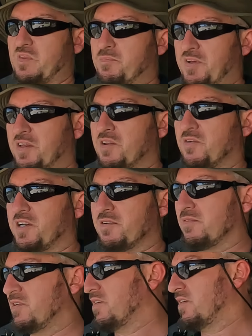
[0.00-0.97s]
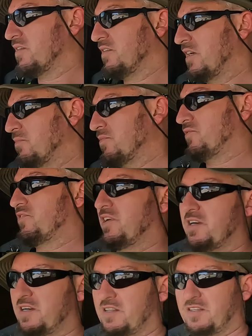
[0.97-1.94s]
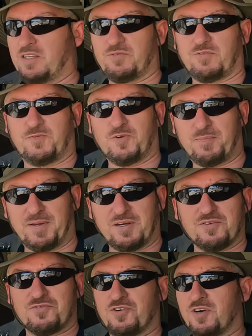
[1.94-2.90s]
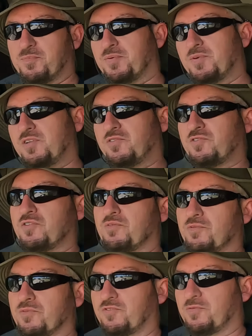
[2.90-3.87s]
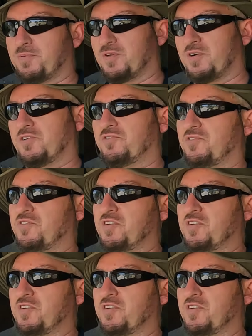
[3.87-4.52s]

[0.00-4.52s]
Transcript: But anyway, that was a 4-pellet drop into the rural supplies in